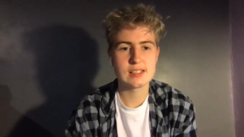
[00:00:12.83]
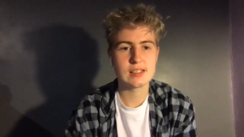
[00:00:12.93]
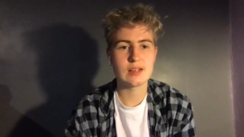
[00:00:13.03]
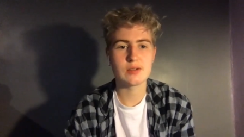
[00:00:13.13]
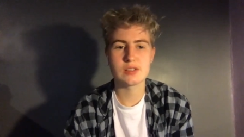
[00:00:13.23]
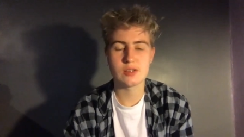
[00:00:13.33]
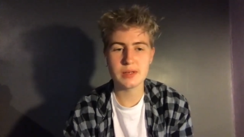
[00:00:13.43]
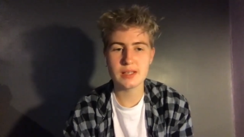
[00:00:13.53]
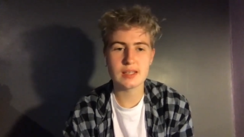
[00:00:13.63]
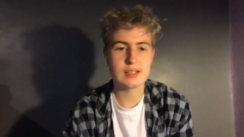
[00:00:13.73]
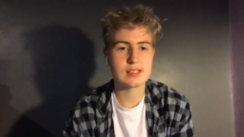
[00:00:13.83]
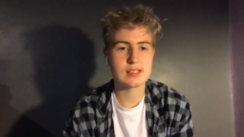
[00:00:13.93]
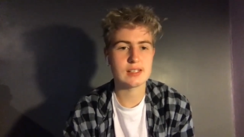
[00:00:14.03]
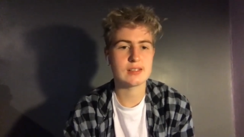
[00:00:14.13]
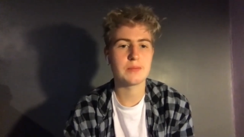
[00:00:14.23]
there were so many things
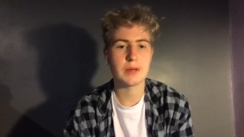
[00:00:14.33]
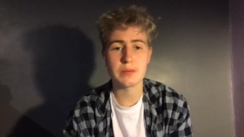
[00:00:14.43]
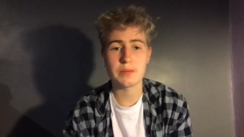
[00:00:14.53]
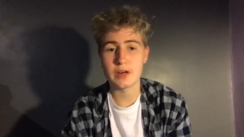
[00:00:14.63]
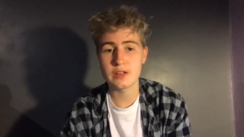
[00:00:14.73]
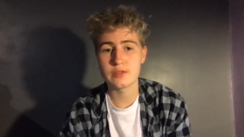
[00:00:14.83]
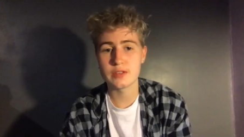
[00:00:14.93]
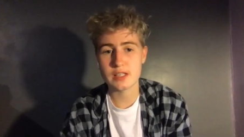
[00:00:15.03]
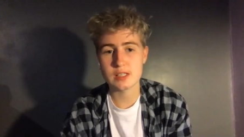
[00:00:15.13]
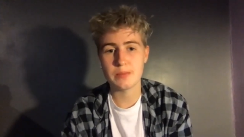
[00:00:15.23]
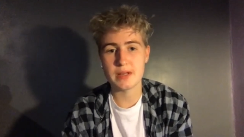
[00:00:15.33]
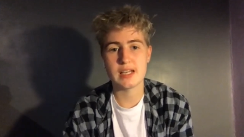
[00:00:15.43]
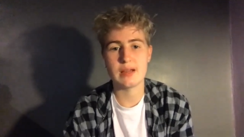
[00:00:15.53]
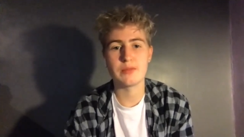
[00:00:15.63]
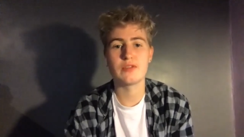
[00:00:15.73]
I could pick apart and really spend
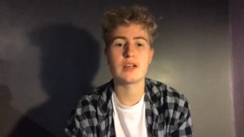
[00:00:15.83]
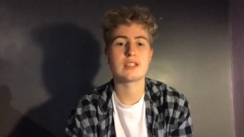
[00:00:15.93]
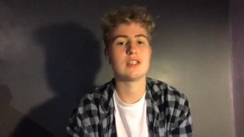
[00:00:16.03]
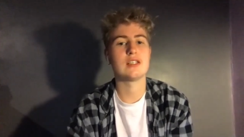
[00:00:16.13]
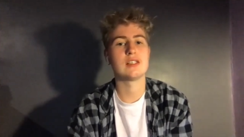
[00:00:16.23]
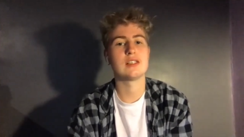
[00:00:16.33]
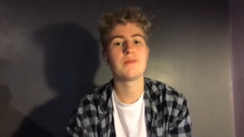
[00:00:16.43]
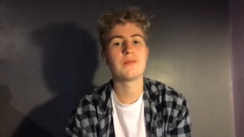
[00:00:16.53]
time reflecting on.